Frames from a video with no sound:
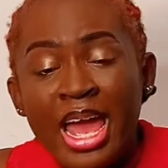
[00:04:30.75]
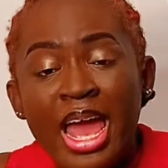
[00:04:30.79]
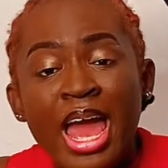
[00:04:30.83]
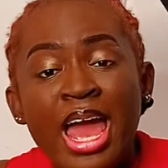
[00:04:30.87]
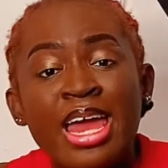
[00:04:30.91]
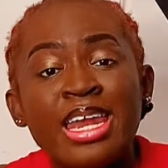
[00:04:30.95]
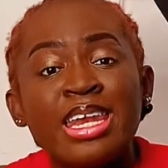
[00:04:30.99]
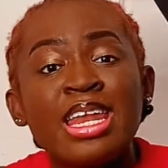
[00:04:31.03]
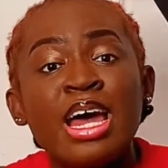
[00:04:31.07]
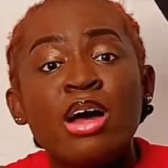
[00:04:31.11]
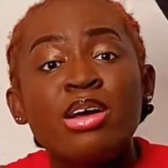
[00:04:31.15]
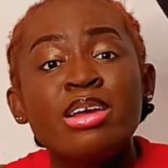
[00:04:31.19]

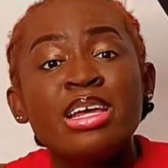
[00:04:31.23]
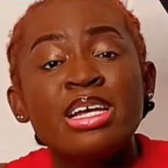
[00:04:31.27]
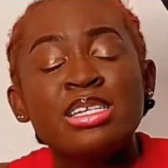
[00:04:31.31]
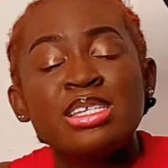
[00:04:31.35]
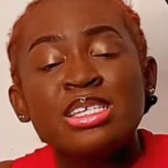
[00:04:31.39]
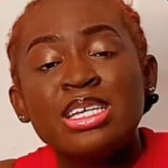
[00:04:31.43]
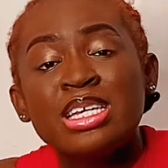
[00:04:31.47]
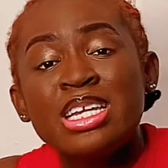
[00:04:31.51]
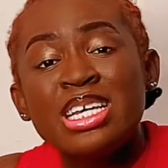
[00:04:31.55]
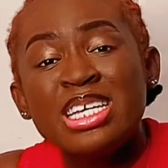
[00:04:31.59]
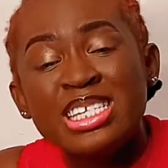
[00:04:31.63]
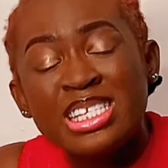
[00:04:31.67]
And now
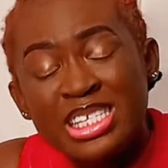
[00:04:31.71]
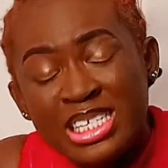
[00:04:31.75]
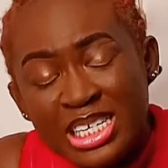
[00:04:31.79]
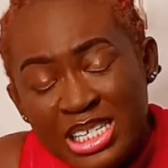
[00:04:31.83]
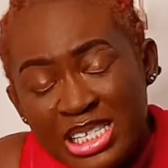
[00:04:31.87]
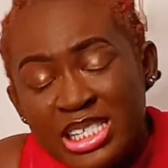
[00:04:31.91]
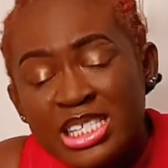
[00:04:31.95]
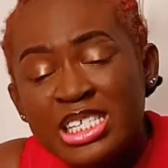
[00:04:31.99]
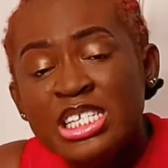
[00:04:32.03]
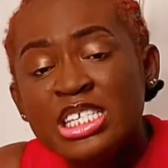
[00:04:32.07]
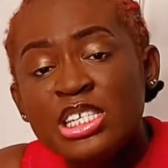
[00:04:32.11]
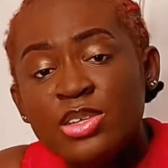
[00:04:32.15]
yesterday,
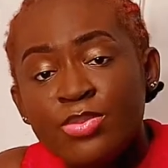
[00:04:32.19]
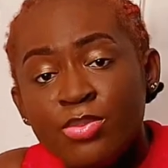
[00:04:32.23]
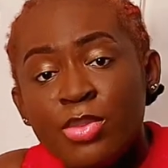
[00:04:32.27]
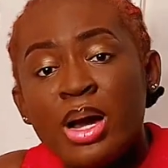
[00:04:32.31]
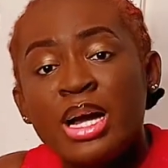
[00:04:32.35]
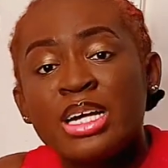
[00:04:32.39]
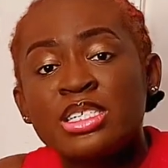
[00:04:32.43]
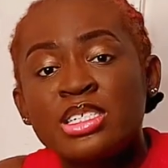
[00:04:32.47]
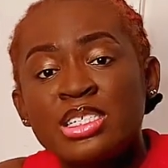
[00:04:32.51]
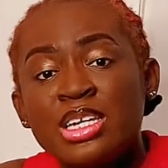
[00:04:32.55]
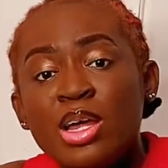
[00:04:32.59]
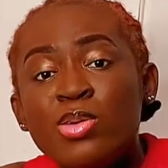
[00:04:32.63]
16th
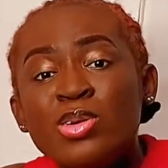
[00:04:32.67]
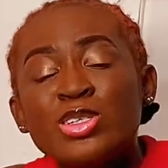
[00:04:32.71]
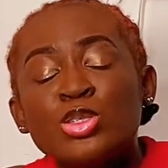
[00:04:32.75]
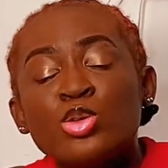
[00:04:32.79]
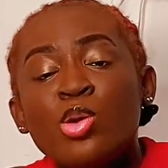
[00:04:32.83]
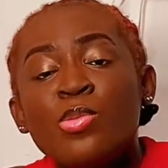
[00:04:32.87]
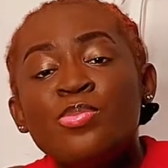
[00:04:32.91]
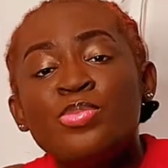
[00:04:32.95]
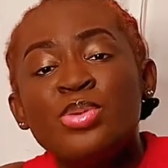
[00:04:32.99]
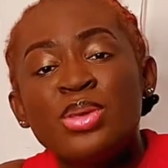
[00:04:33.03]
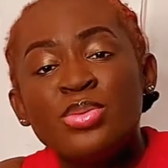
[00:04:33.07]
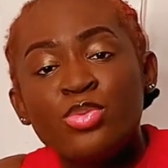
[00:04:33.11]
March, that was
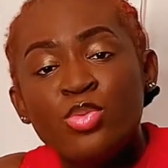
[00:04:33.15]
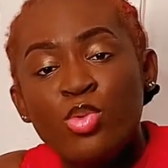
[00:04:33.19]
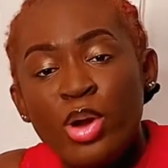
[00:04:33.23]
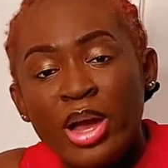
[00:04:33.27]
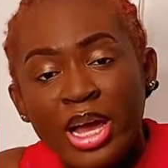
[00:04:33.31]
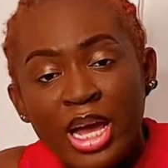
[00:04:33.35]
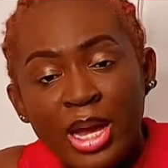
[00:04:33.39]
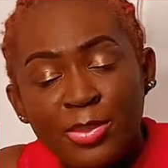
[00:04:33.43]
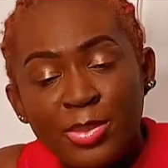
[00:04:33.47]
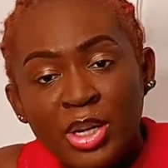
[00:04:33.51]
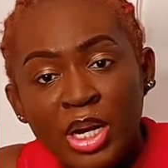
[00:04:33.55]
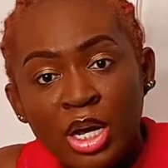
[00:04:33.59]
when people were
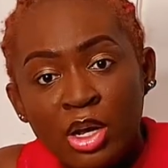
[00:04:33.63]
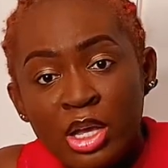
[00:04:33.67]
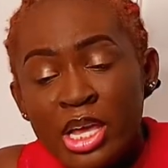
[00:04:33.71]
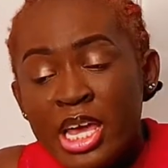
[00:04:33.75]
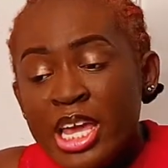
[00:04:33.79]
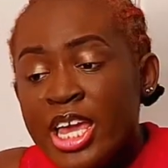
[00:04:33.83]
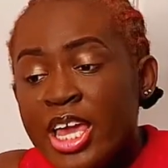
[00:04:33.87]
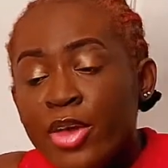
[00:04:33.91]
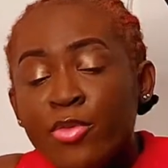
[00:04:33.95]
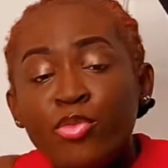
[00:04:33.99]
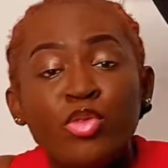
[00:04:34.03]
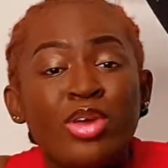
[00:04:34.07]
coming out.
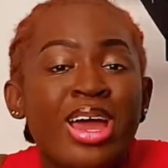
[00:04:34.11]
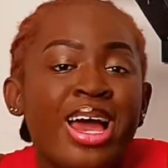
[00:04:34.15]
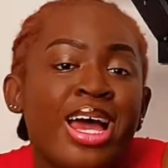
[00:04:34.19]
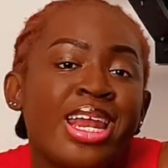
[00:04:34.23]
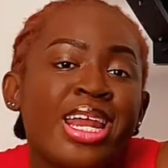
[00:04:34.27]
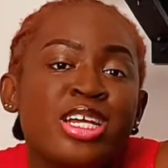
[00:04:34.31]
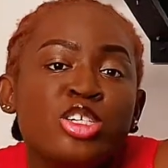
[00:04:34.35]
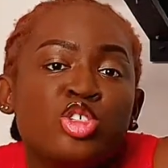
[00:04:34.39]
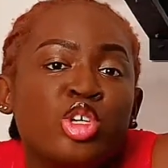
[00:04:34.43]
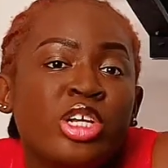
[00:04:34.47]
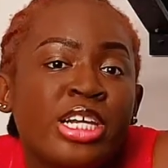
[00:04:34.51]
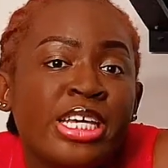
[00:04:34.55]
If you had
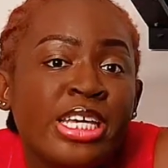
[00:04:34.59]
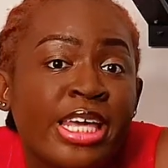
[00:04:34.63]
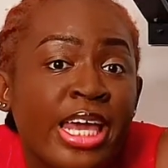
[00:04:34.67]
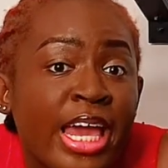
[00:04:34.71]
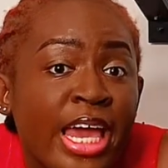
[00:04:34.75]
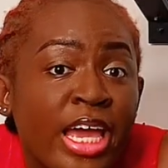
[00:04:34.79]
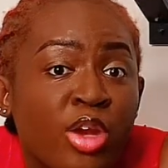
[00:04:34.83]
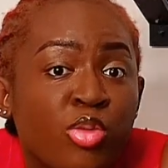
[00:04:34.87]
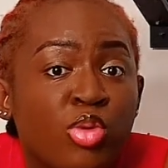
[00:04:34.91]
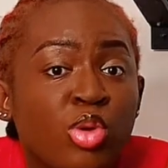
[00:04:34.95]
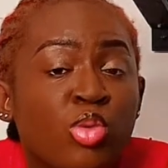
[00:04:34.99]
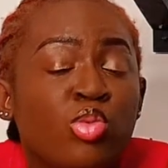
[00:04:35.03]
actually
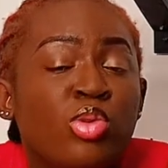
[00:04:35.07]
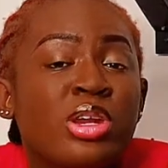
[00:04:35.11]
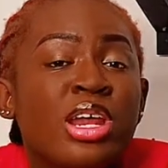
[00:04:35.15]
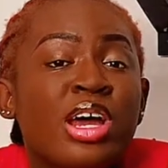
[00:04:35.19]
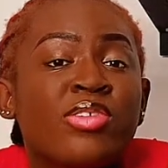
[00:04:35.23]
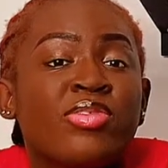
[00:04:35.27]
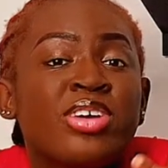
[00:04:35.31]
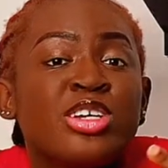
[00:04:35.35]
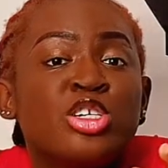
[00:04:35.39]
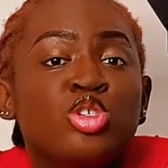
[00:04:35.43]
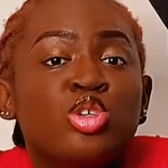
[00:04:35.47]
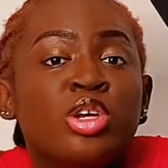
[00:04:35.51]
cared, we would
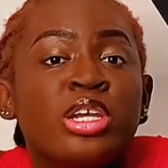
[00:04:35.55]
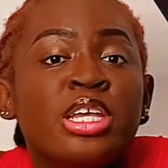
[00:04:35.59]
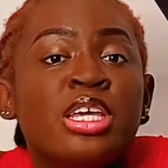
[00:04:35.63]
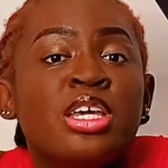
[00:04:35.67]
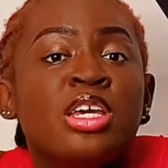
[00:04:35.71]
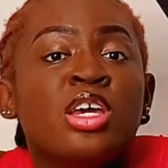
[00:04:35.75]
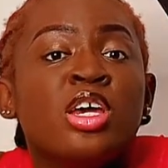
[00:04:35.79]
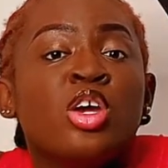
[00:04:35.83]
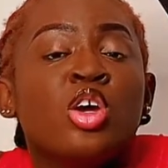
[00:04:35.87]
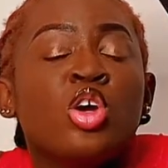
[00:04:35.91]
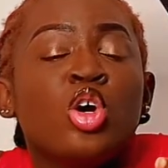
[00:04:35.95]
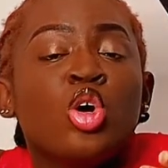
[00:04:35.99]
have
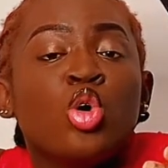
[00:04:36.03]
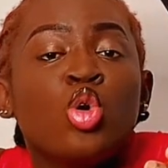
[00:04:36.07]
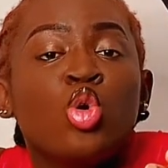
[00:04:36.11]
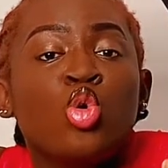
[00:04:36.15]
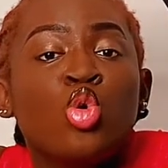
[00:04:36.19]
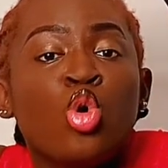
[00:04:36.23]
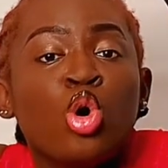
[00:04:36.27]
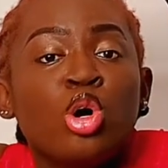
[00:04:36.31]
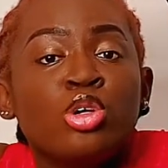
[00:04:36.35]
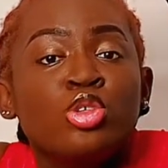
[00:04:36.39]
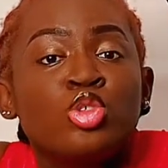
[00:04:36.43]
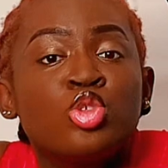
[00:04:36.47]
actually
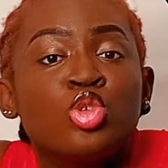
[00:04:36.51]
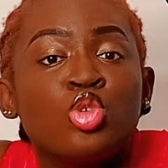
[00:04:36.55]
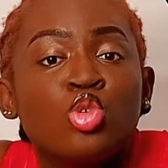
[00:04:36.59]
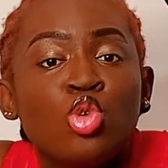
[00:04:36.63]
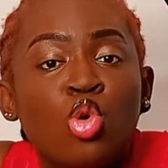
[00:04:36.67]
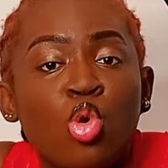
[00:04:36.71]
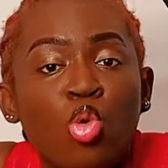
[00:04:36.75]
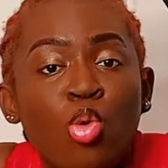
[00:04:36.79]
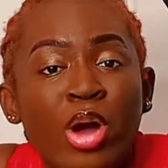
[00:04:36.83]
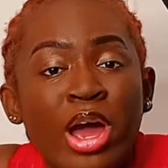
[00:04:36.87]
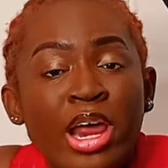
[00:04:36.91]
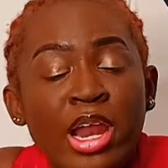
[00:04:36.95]
gone to
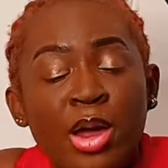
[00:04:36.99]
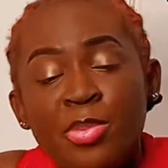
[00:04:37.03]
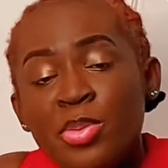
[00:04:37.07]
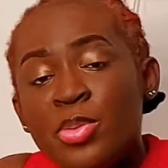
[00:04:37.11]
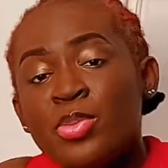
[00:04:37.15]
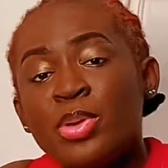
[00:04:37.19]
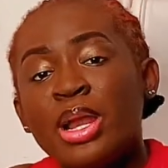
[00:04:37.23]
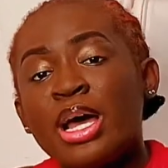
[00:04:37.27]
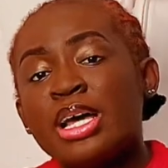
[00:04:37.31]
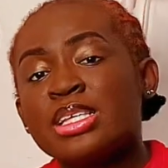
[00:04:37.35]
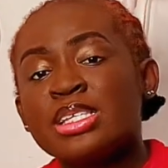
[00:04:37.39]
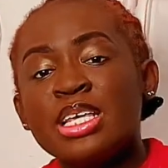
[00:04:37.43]
know why. Now
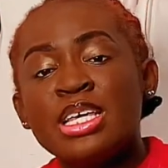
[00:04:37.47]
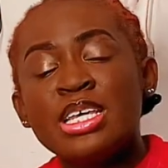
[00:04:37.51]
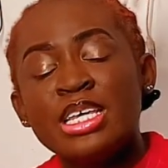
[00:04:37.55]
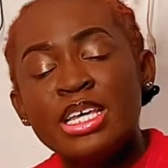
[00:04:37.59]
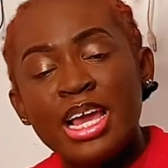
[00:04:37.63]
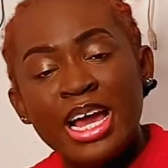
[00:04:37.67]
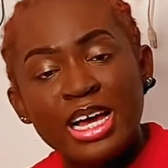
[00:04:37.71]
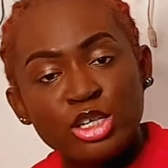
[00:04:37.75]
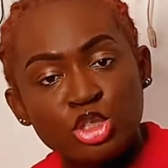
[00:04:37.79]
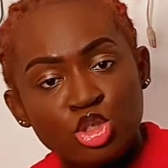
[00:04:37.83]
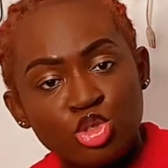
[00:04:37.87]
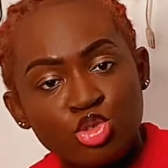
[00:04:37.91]
people are saying
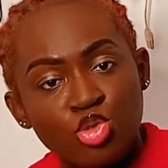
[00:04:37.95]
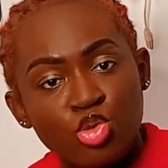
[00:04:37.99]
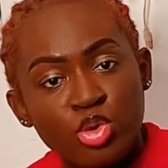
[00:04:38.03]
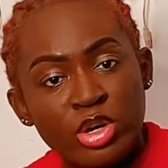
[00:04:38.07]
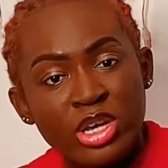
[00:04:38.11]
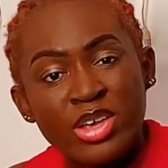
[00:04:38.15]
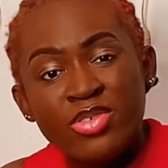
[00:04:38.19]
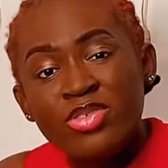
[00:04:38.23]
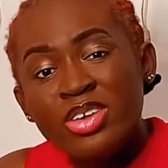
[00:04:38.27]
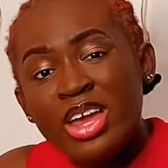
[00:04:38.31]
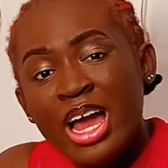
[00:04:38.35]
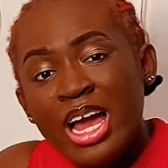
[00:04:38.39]
he has stroke.
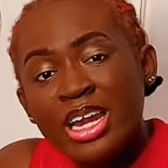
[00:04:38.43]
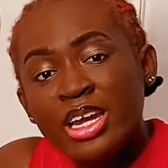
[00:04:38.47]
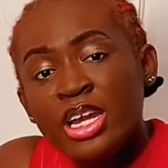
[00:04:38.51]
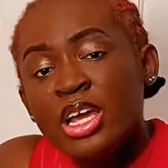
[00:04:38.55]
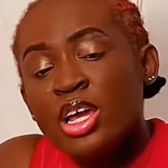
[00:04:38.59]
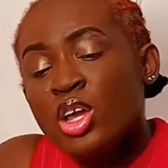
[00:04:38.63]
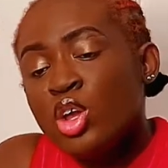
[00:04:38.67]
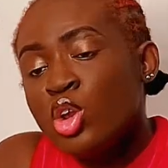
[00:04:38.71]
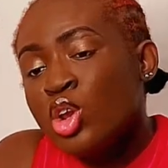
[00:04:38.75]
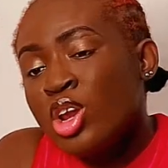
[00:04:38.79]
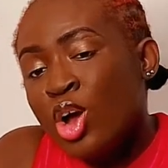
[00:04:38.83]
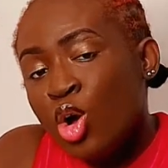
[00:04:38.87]
If he had
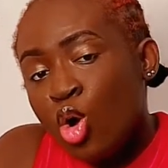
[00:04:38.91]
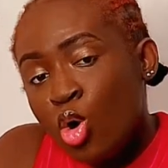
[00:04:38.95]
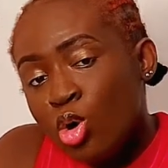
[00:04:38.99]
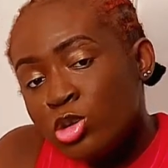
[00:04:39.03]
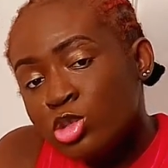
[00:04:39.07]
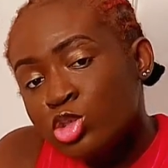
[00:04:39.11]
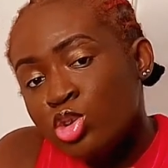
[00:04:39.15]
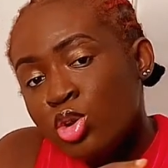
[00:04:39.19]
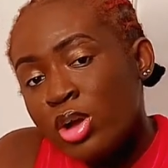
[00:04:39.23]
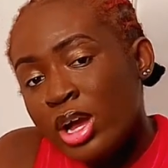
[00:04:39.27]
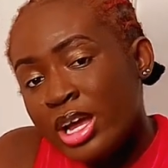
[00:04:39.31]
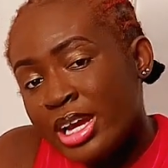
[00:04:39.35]
no
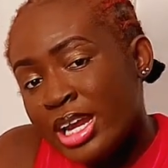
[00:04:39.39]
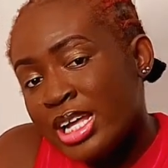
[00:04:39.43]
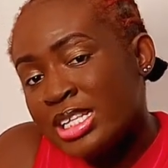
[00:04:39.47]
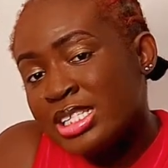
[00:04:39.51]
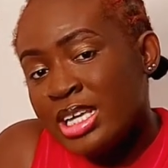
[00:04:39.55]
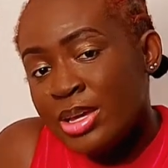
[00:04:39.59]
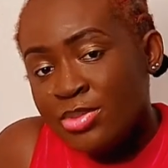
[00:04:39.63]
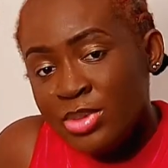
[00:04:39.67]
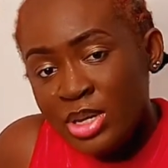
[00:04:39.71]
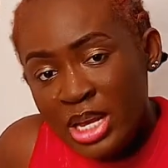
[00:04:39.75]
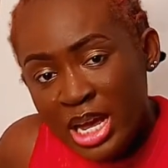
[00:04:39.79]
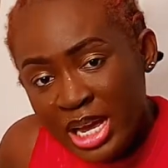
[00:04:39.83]
stroke at that
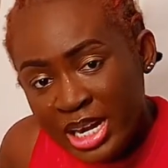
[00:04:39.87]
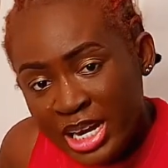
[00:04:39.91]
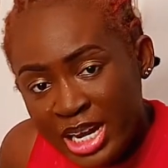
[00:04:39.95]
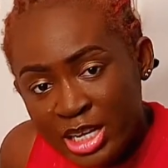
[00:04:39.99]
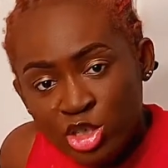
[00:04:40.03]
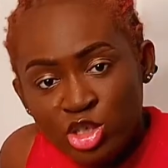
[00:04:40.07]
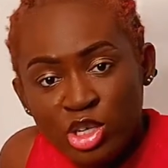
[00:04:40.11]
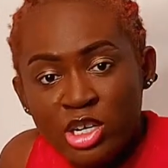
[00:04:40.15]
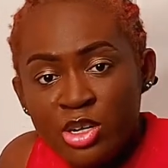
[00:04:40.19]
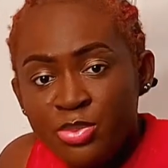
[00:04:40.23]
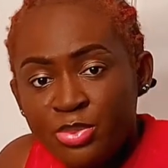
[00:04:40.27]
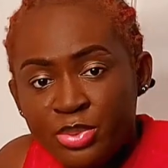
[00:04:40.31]
time, he had
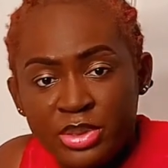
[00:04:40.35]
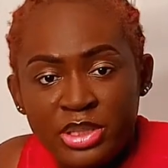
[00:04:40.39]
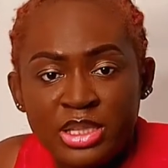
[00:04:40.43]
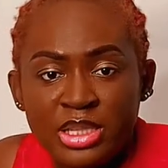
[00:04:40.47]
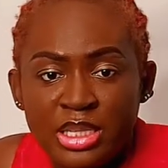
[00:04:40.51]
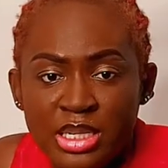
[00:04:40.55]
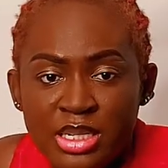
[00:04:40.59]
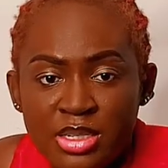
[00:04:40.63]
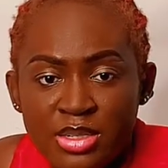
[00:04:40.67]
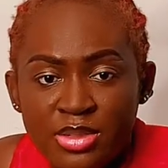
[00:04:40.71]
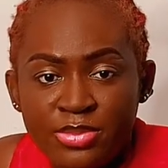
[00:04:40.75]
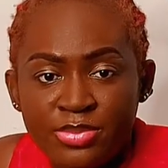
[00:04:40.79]
actually
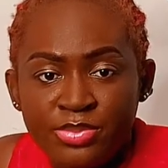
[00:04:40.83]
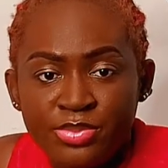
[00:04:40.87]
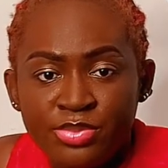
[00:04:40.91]
posted.